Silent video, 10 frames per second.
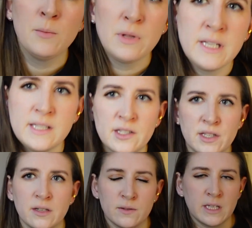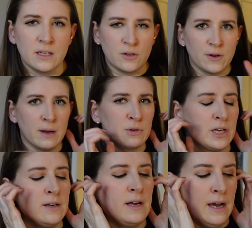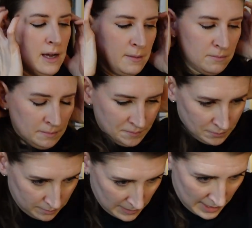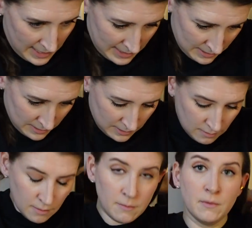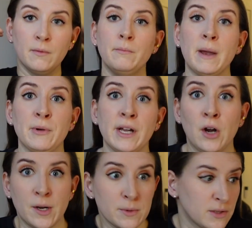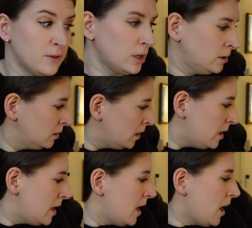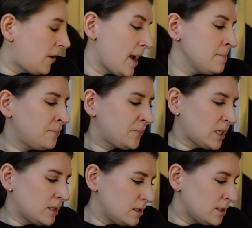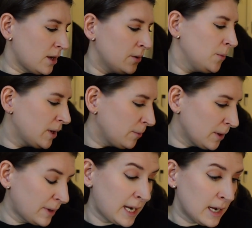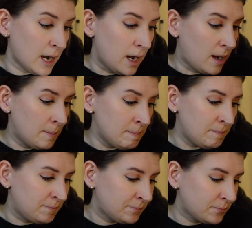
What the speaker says: Please excuse the interruption. My memory card was full. Okay, so where were we? I'm